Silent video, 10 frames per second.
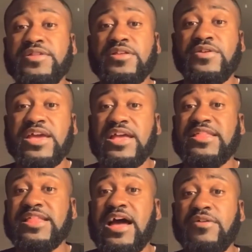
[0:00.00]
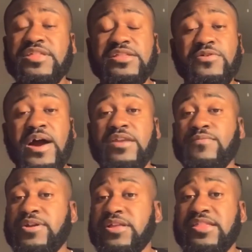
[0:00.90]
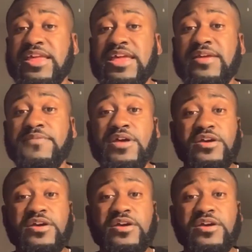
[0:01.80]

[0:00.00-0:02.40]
They know the ins and outs. They know how to run the team.